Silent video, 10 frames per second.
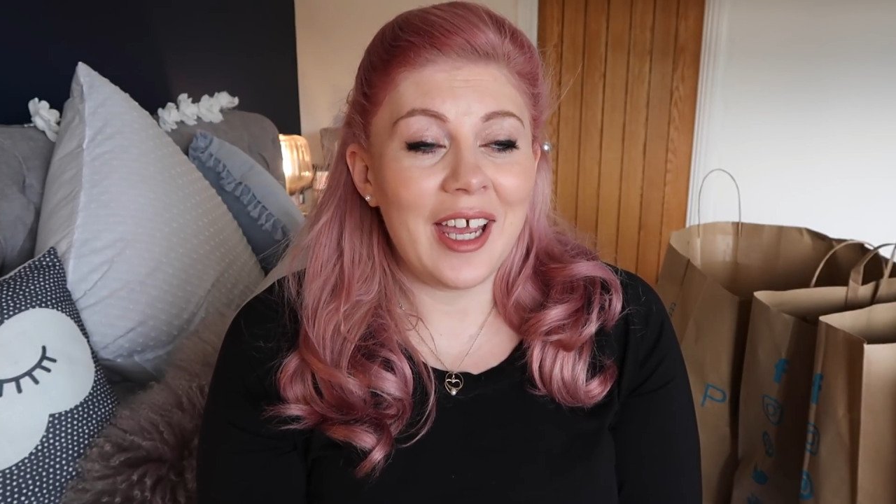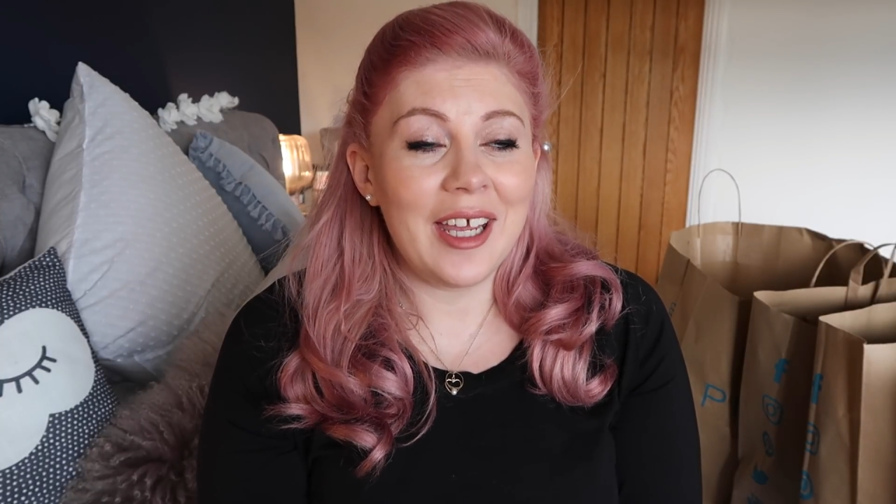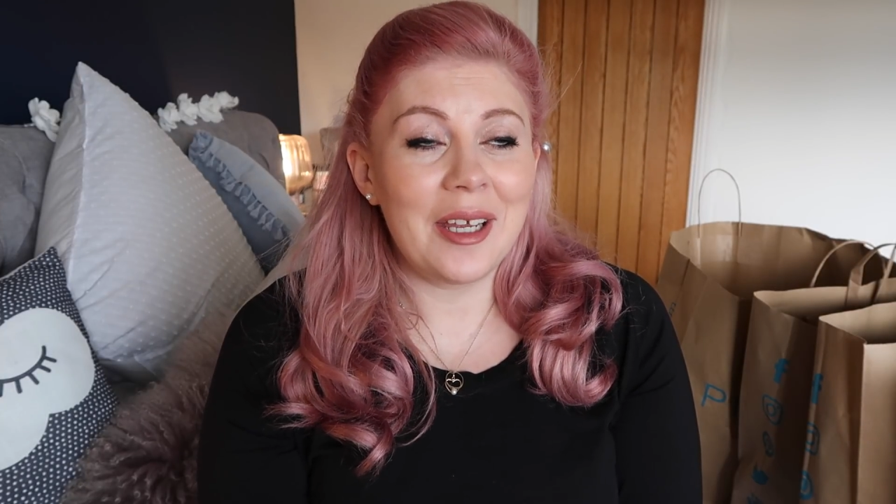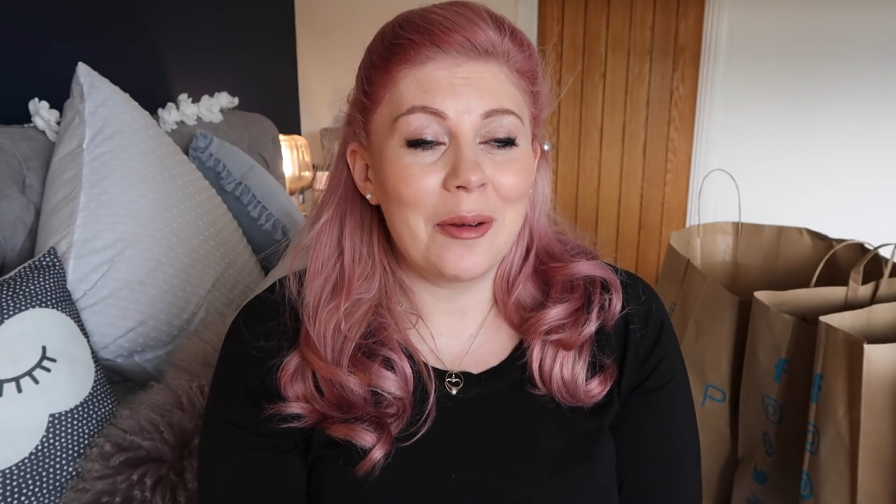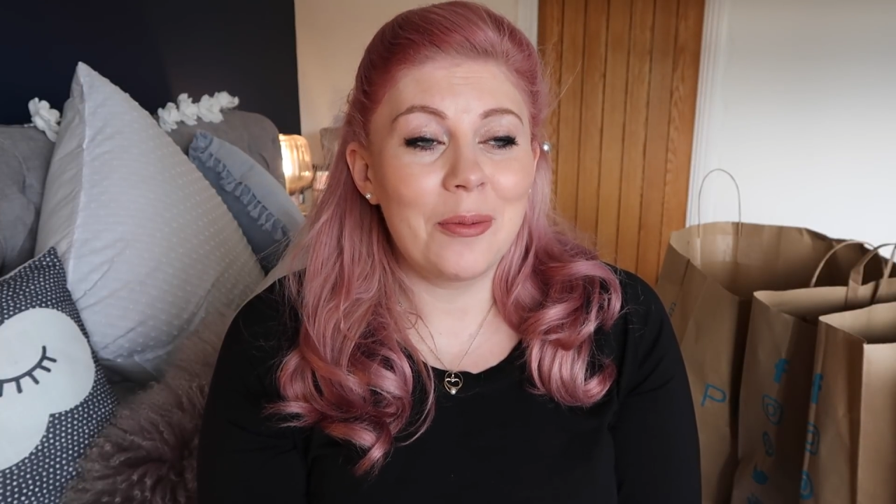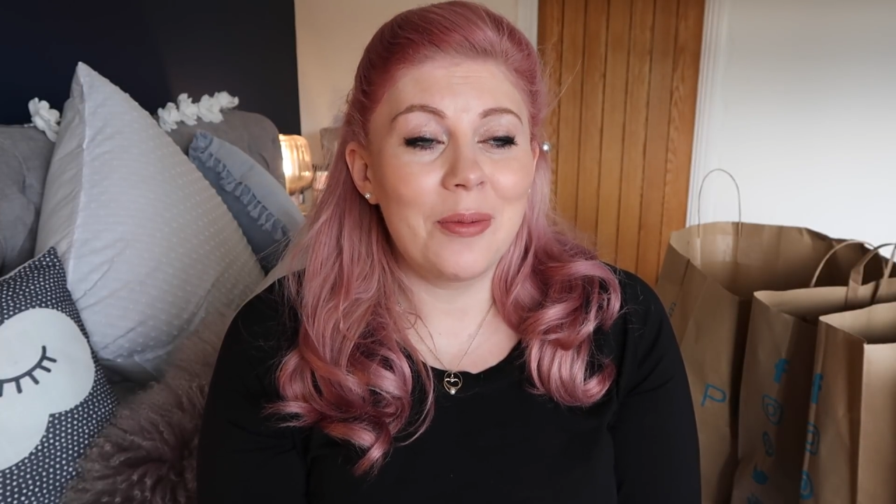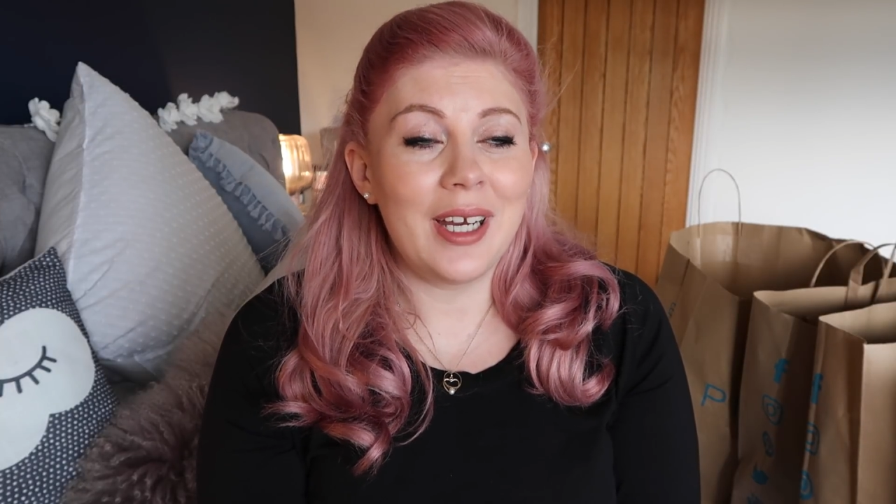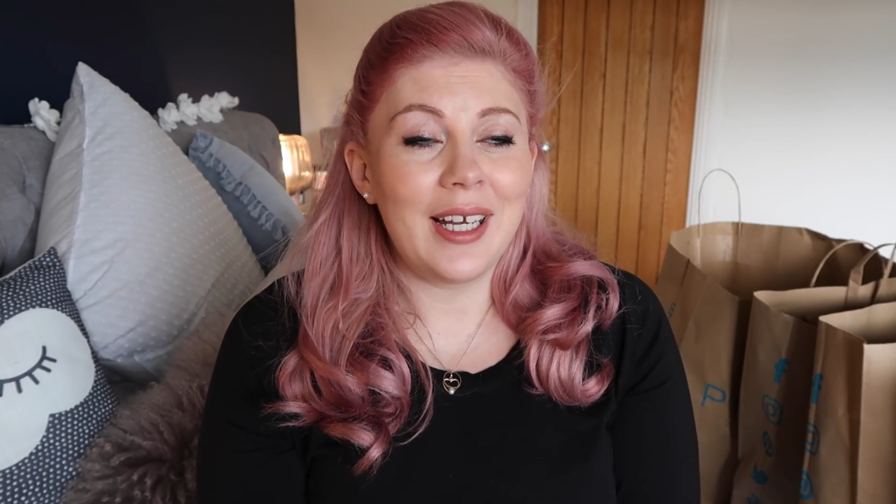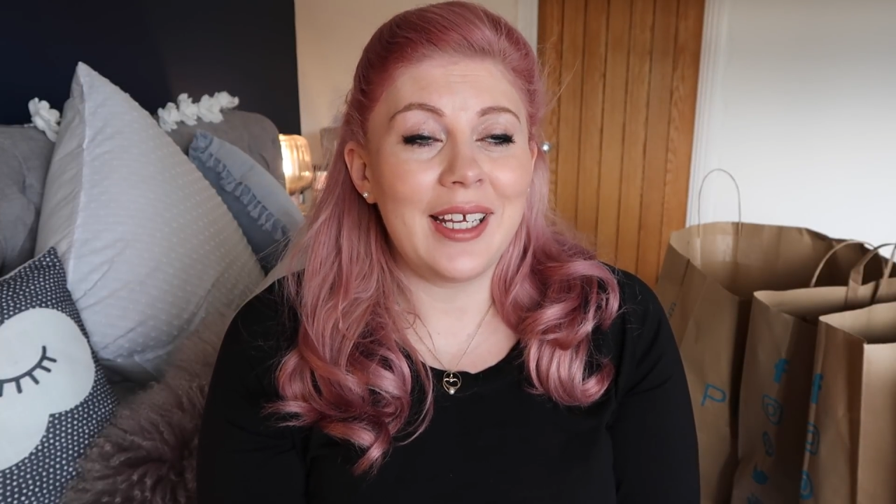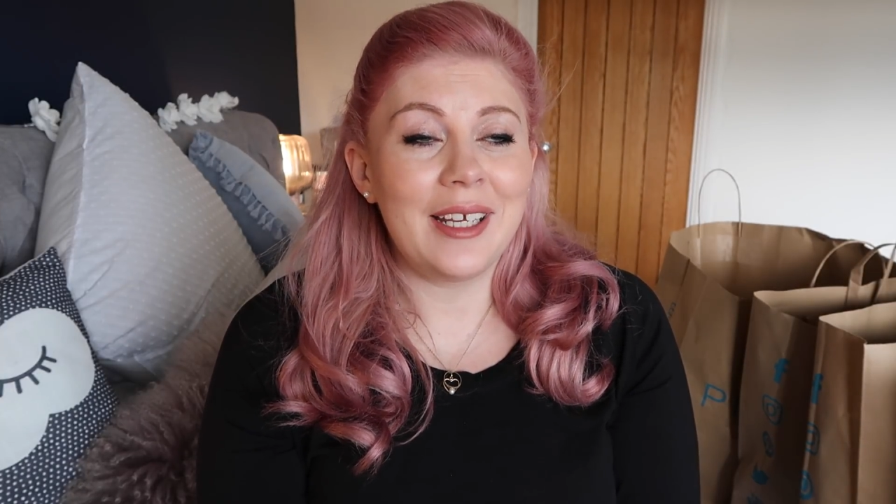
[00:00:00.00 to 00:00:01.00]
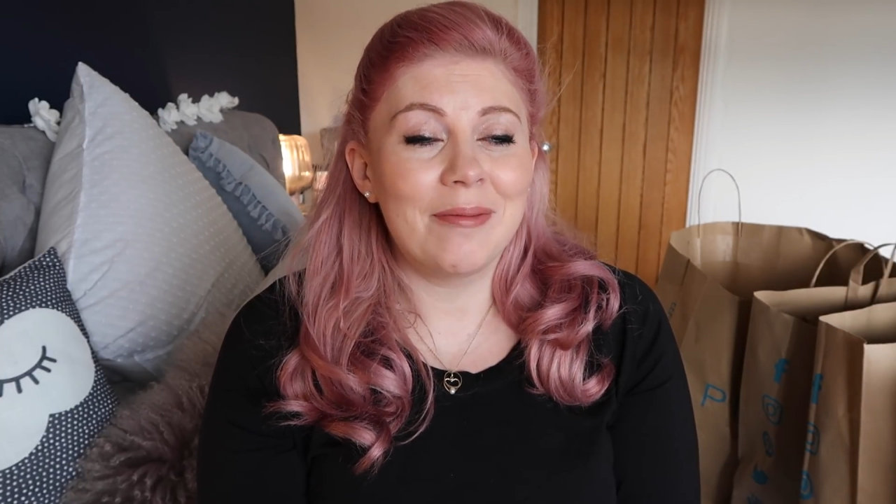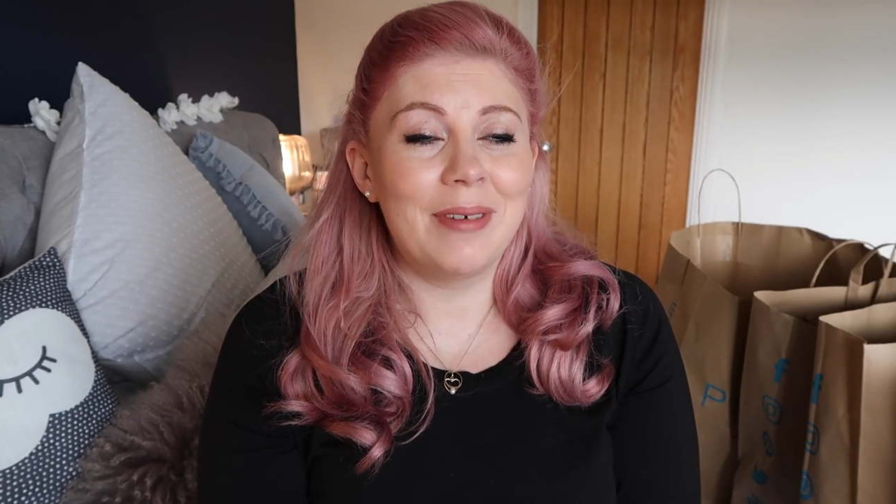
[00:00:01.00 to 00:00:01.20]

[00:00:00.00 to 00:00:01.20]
a really,